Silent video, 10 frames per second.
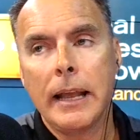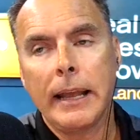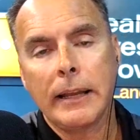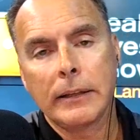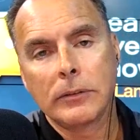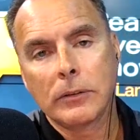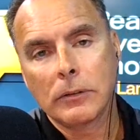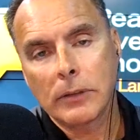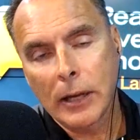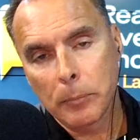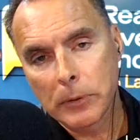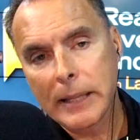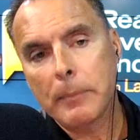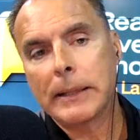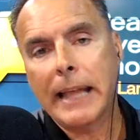And to help
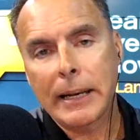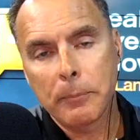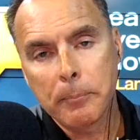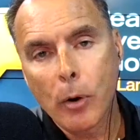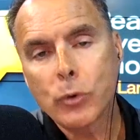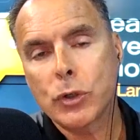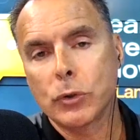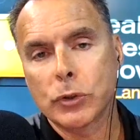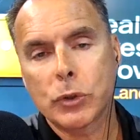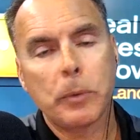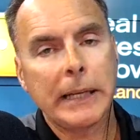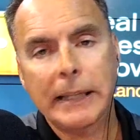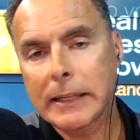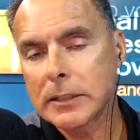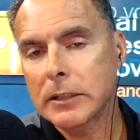limit that emotional swing. And
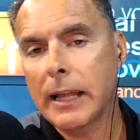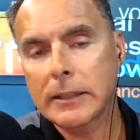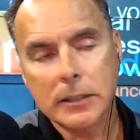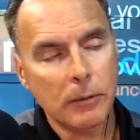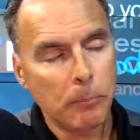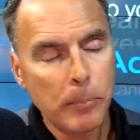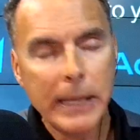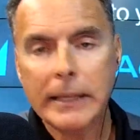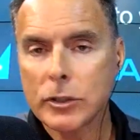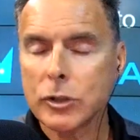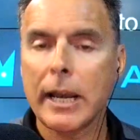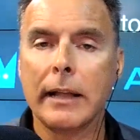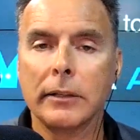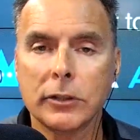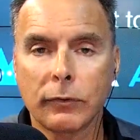that's the biggest
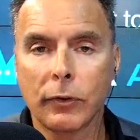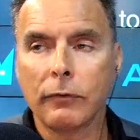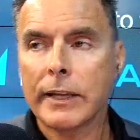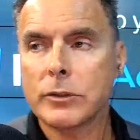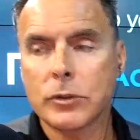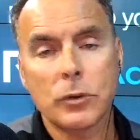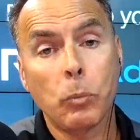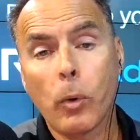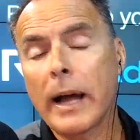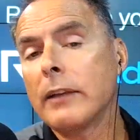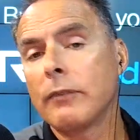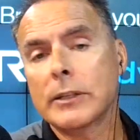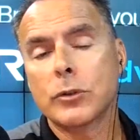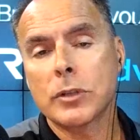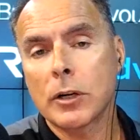challenge for investors, and why
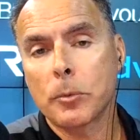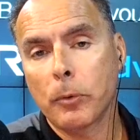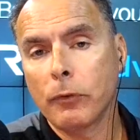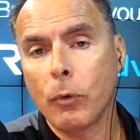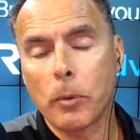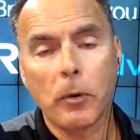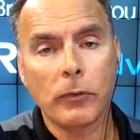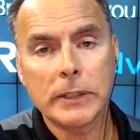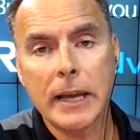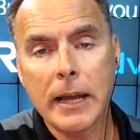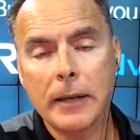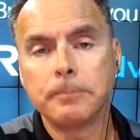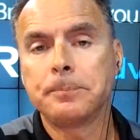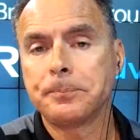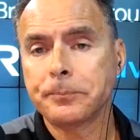investors underperform over
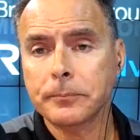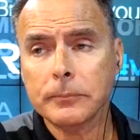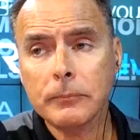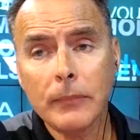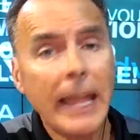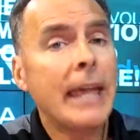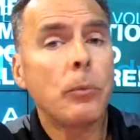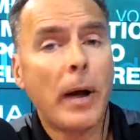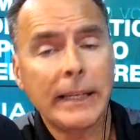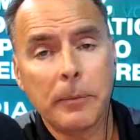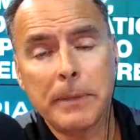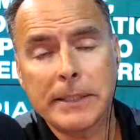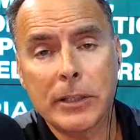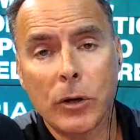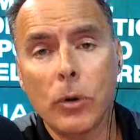time and wind up
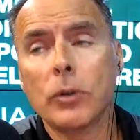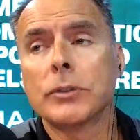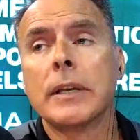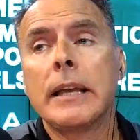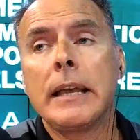missing goals